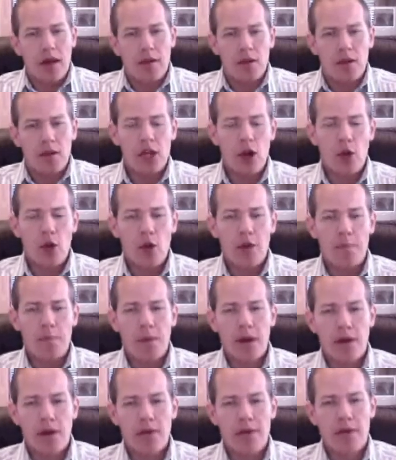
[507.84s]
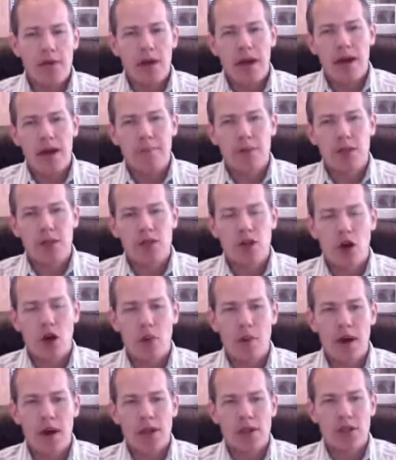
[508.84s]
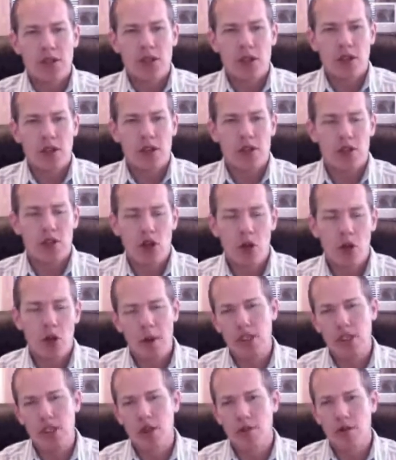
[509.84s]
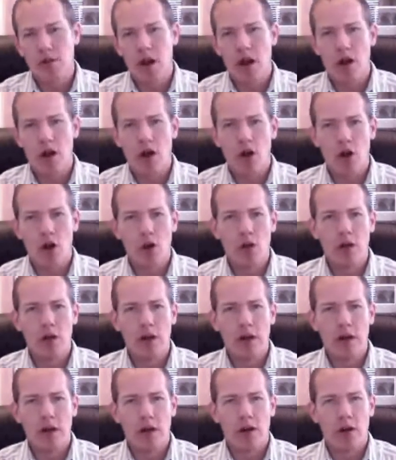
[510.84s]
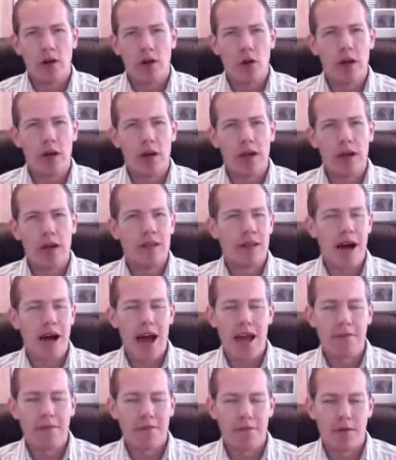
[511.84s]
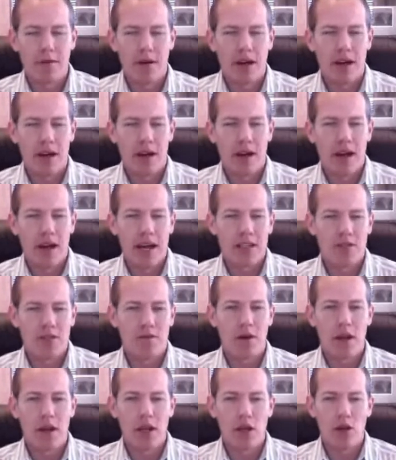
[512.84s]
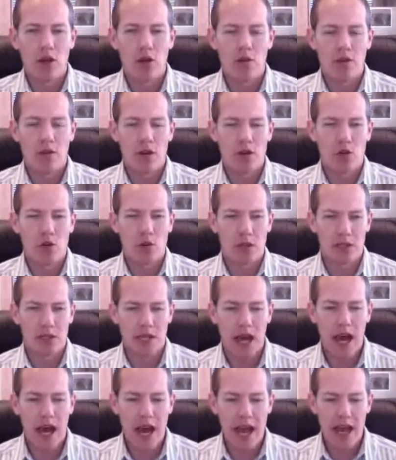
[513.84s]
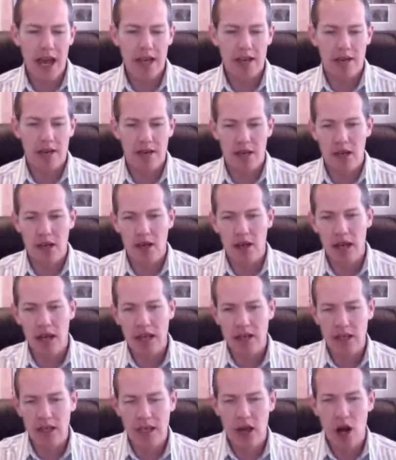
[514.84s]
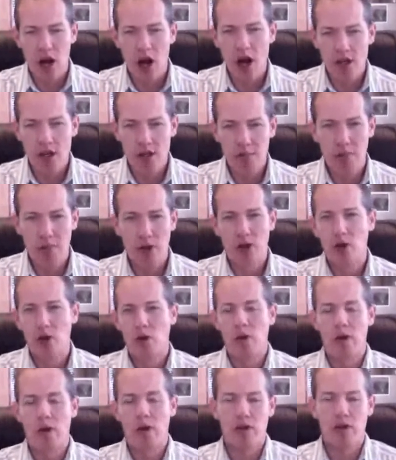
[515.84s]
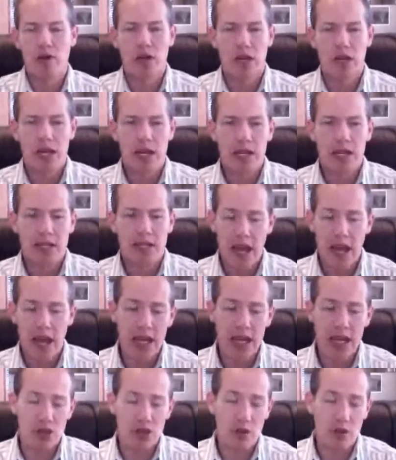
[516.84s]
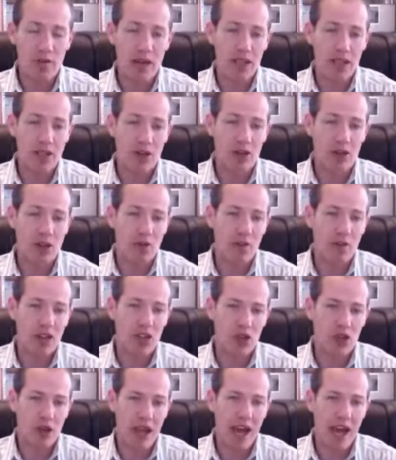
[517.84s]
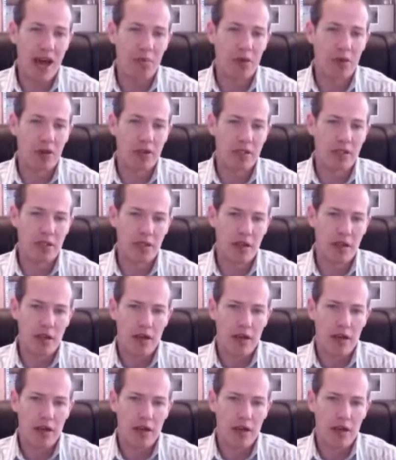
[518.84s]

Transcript: You know, we built up so much, so much of our early early life uh, as Funding Universe was tied connecting entrepreneurs to angel investors and venture capitalists,